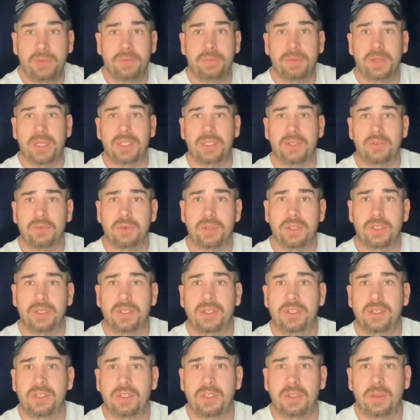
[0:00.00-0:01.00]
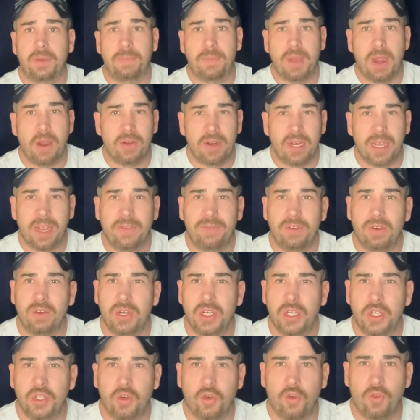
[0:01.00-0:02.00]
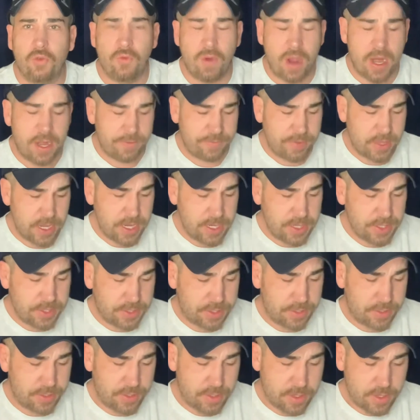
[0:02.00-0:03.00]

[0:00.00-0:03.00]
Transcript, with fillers: because there was apparently a very short run of these.